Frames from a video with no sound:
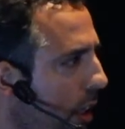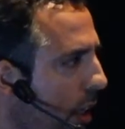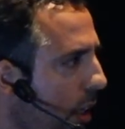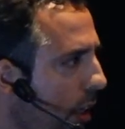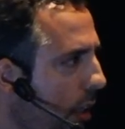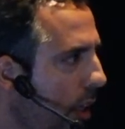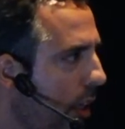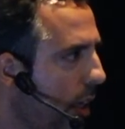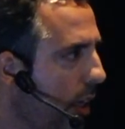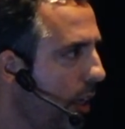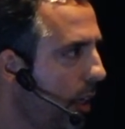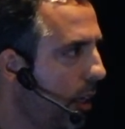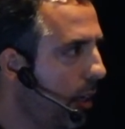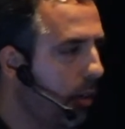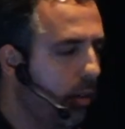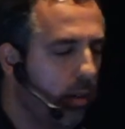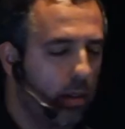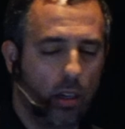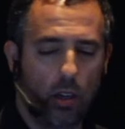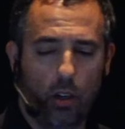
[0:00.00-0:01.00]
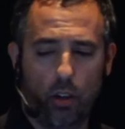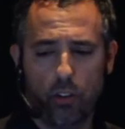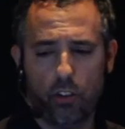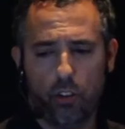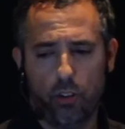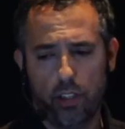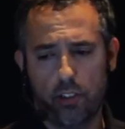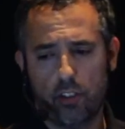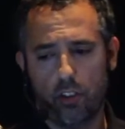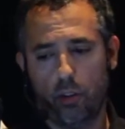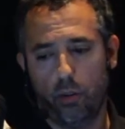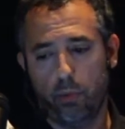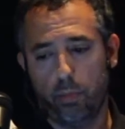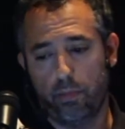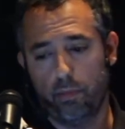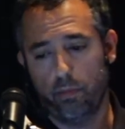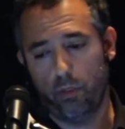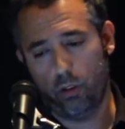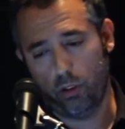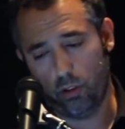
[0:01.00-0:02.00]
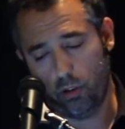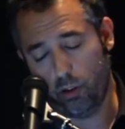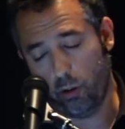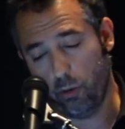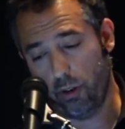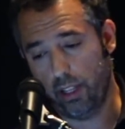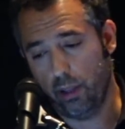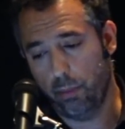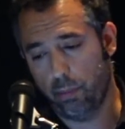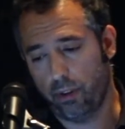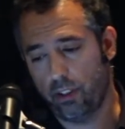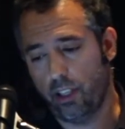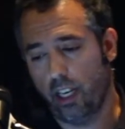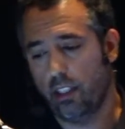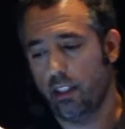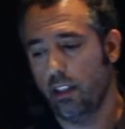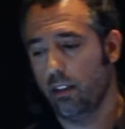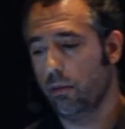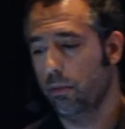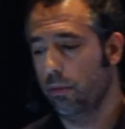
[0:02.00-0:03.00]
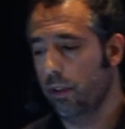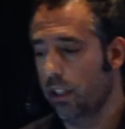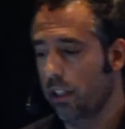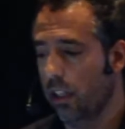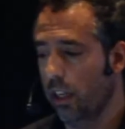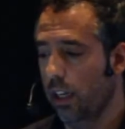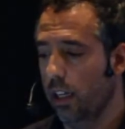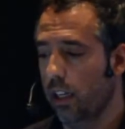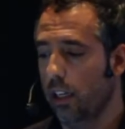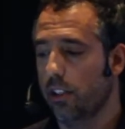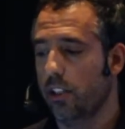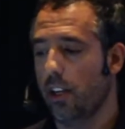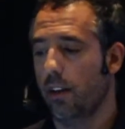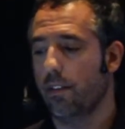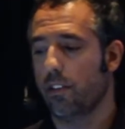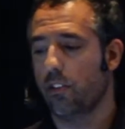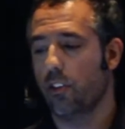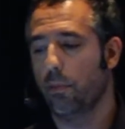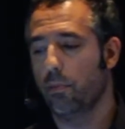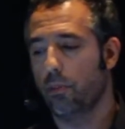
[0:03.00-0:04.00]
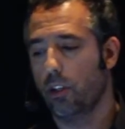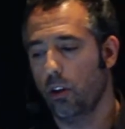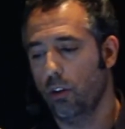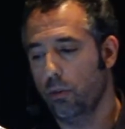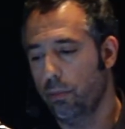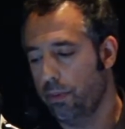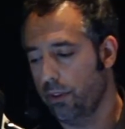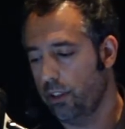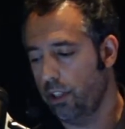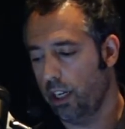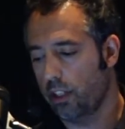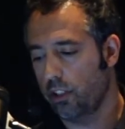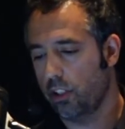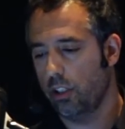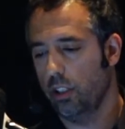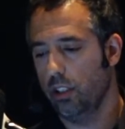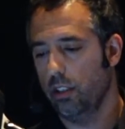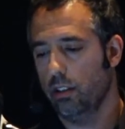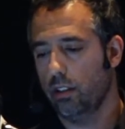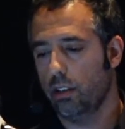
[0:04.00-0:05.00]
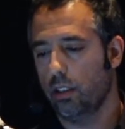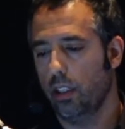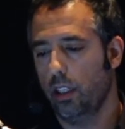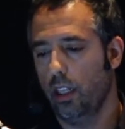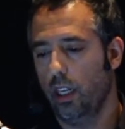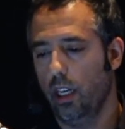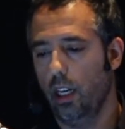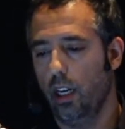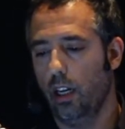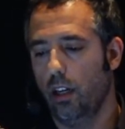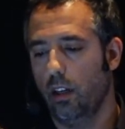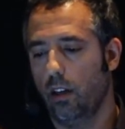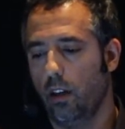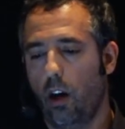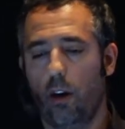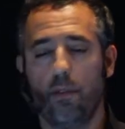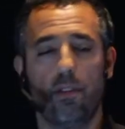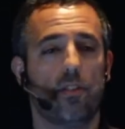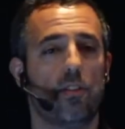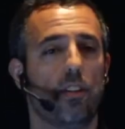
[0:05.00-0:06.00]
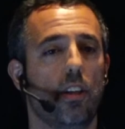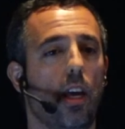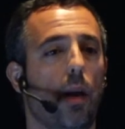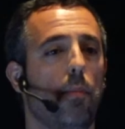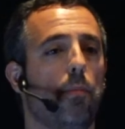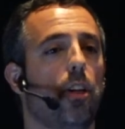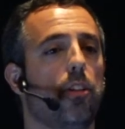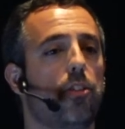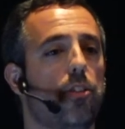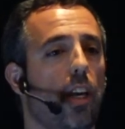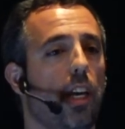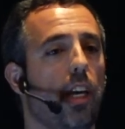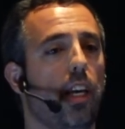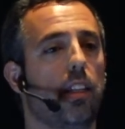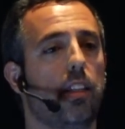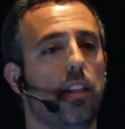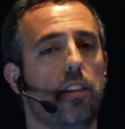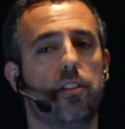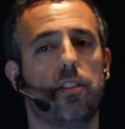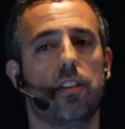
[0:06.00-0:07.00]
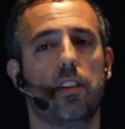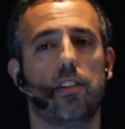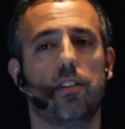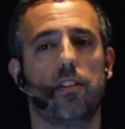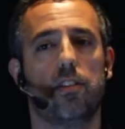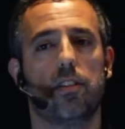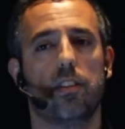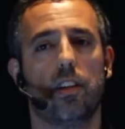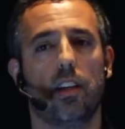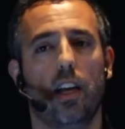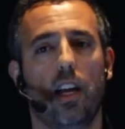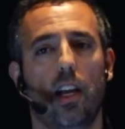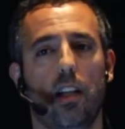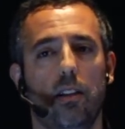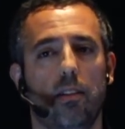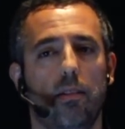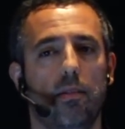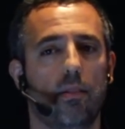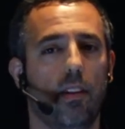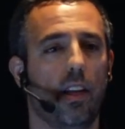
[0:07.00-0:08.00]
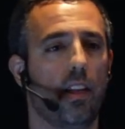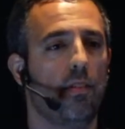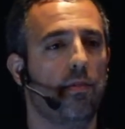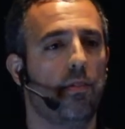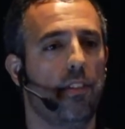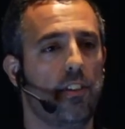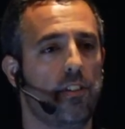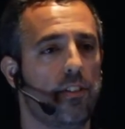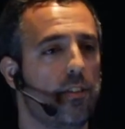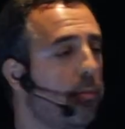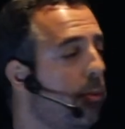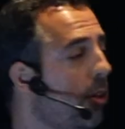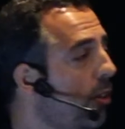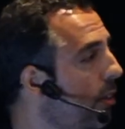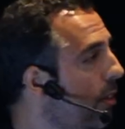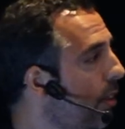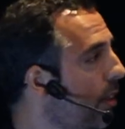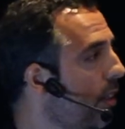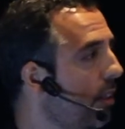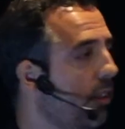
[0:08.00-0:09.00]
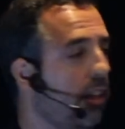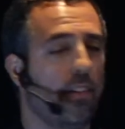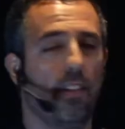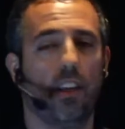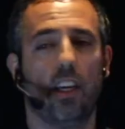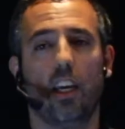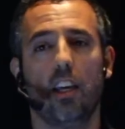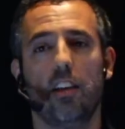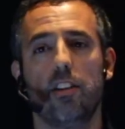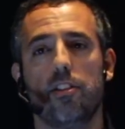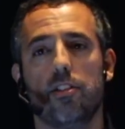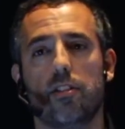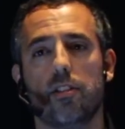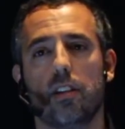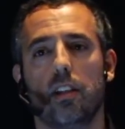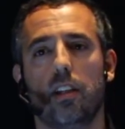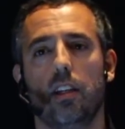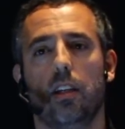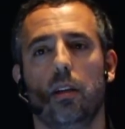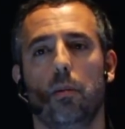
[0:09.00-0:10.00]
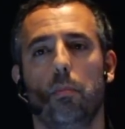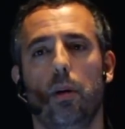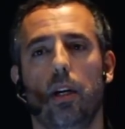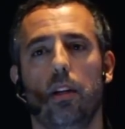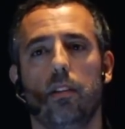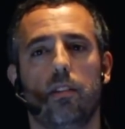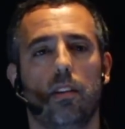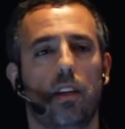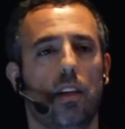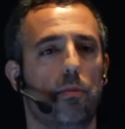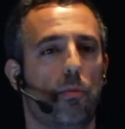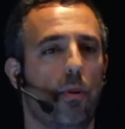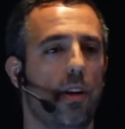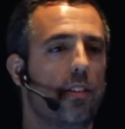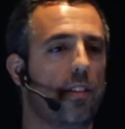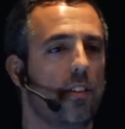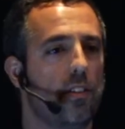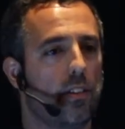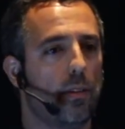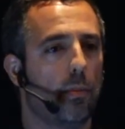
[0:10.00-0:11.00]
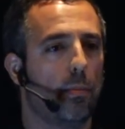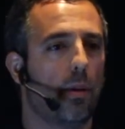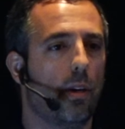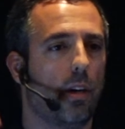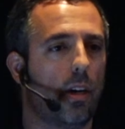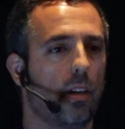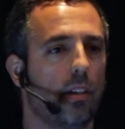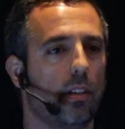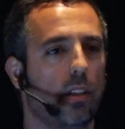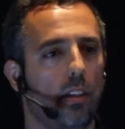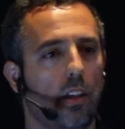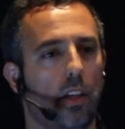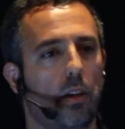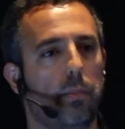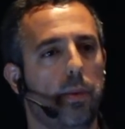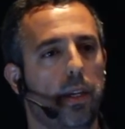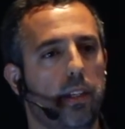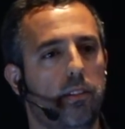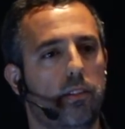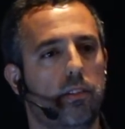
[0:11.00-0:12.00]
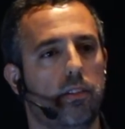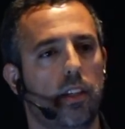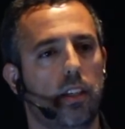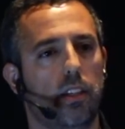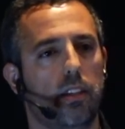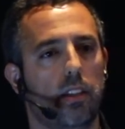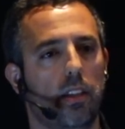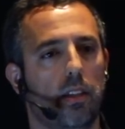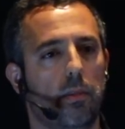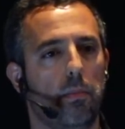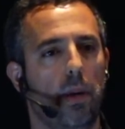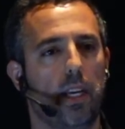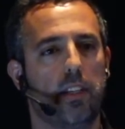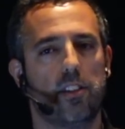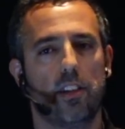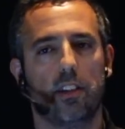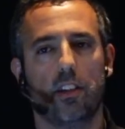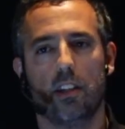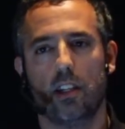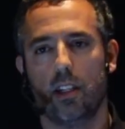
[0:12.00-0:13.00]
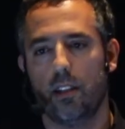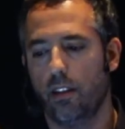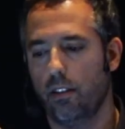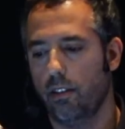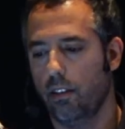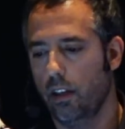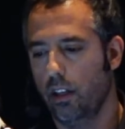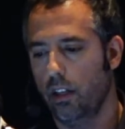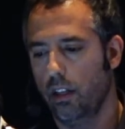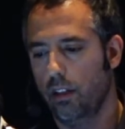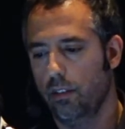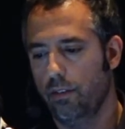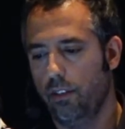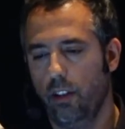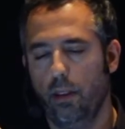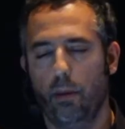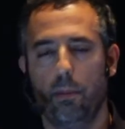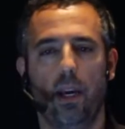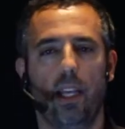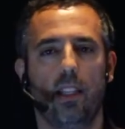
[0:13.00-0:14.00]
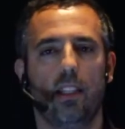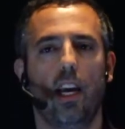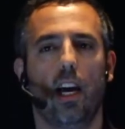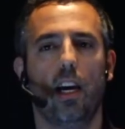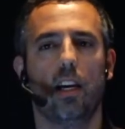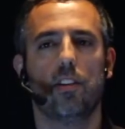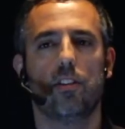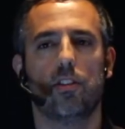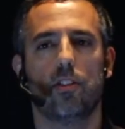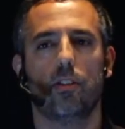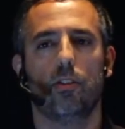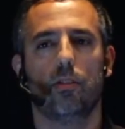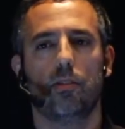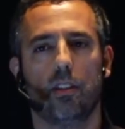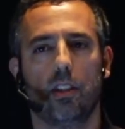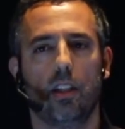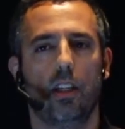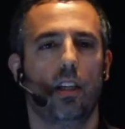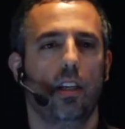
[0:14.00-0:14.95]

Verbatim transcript: the also is all, already protected with uh, JavaScript code protection. Uh, obviously, I'm not saying this is an invincible, nothing is, but it raises the bar a little bit and makes it harder for the bad guys. So